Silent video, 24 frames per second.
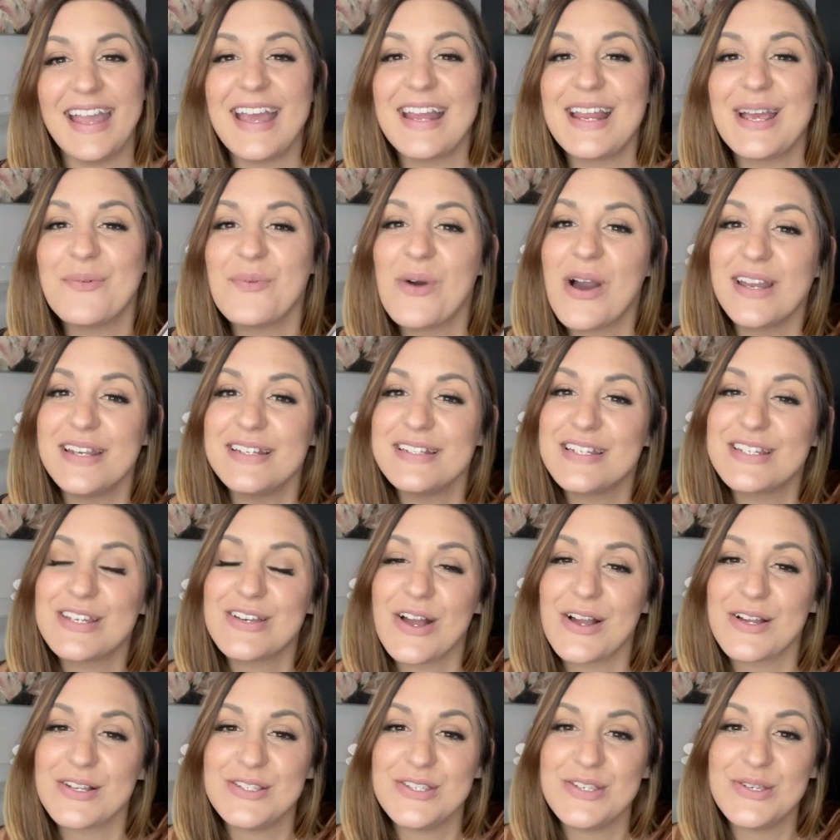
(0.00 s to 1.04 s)
and I wanted to
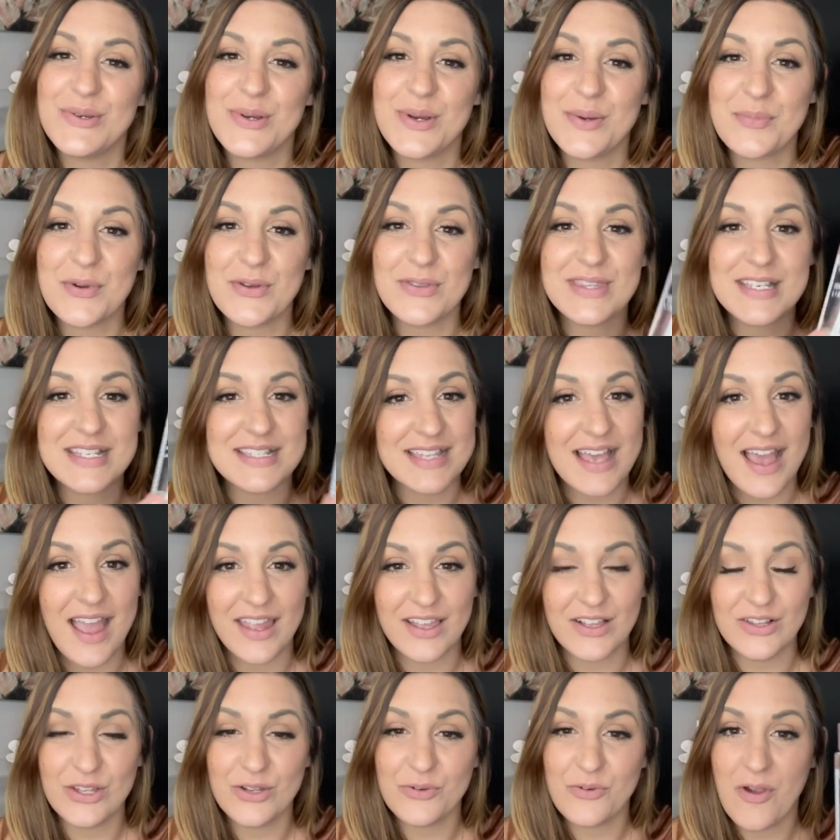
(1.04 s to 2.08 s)
talk to you about this
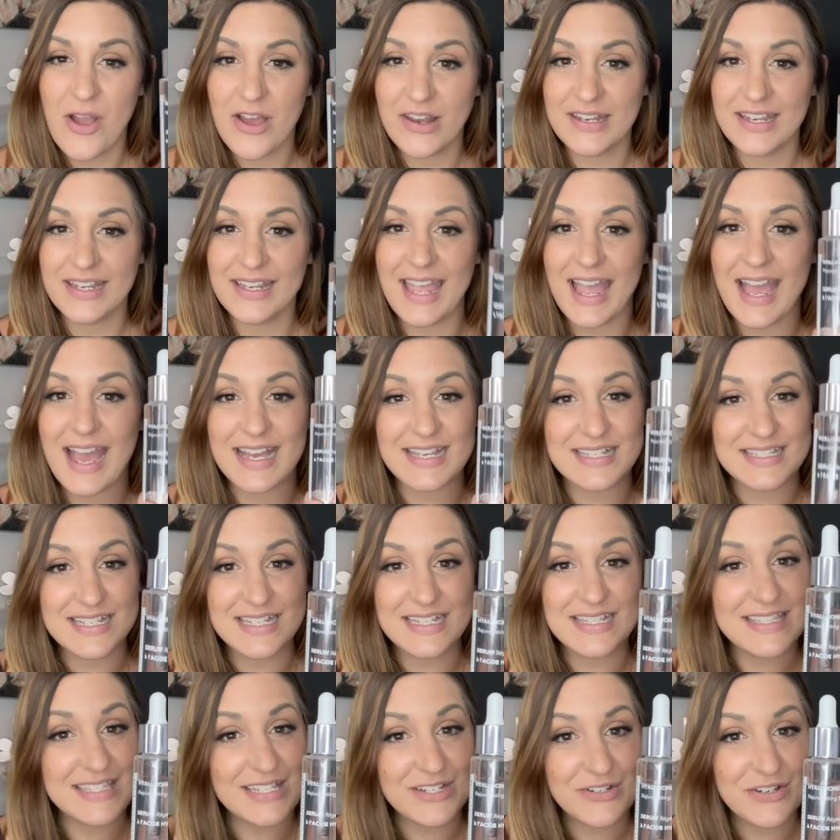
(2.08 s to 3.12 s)
hyaluronic
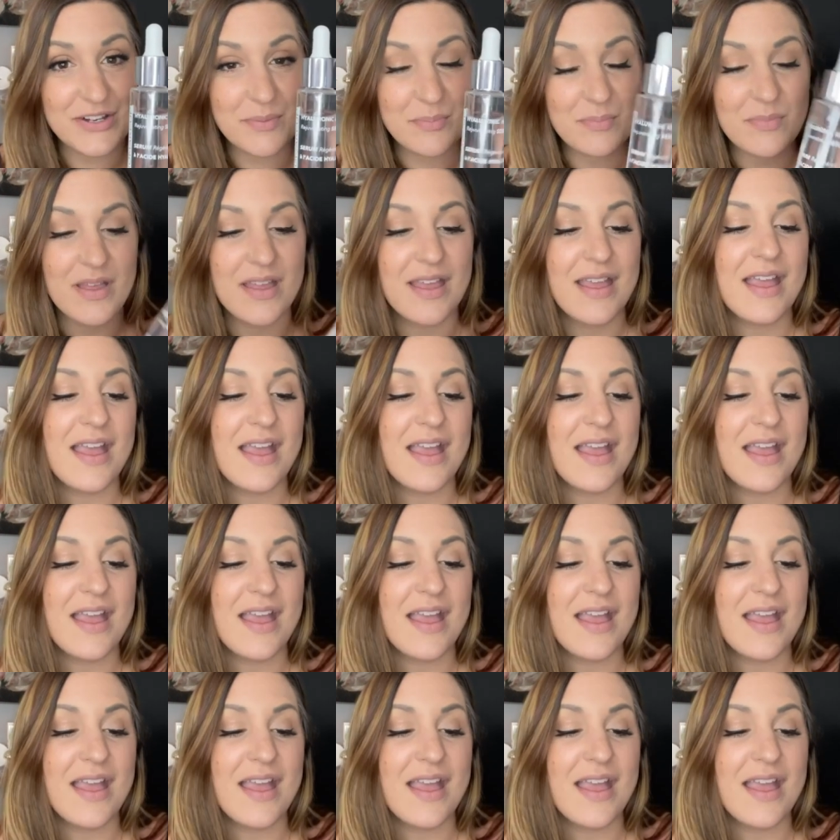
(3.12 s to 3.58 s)
acid serum.